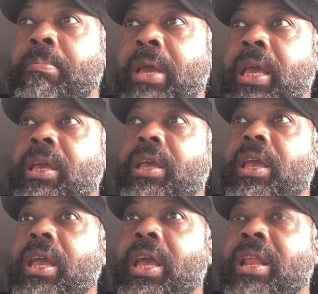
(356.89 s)
make
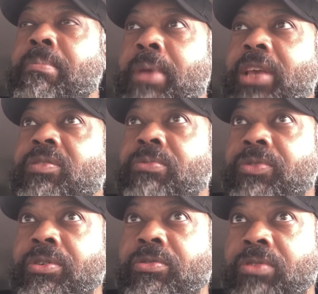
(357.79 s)
and it makes them
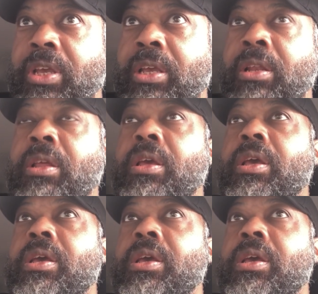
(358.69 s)
feel seen